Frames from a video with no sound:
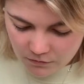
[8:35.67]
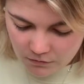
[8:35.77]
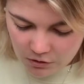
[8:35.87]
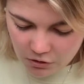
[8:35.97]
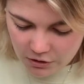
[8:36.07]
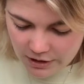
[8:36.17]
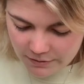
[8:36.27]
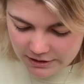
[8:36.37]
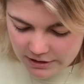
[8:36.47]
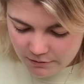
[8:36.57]
Oh, now I
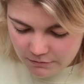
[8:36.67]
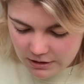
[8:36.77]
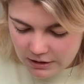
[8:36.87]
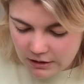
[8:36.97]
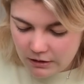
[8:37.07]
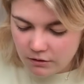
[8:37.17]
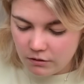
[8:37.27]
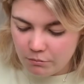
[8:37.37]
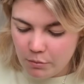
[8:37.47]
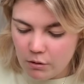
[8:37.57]
need to get them back in a little
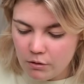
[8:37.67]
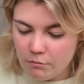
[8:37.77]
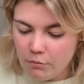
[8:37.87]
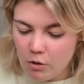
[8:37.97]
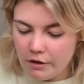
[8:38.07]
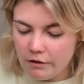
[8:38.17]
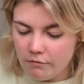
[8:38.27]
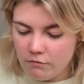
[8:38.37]
pocket.